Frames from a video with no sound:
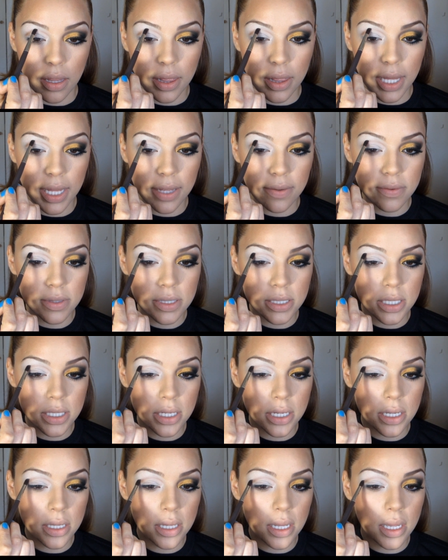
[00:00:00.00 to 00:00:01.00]

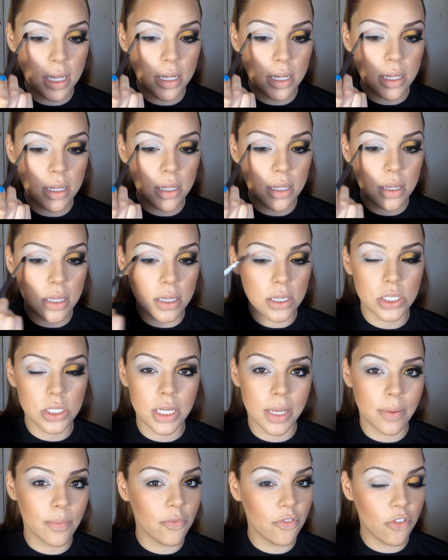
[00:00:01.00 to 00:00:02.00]
lifted, and then the
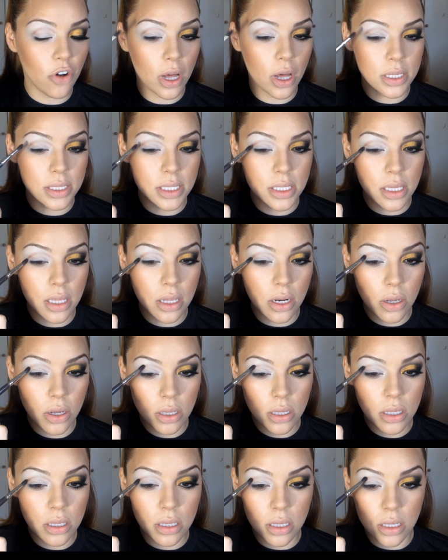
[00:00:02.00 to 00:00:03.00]
shape falls a
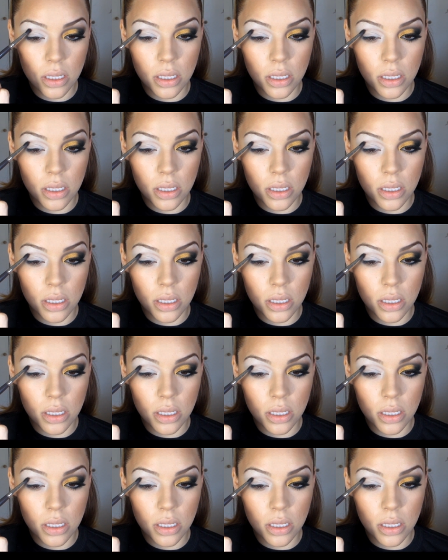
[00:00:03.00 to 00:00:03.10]
little.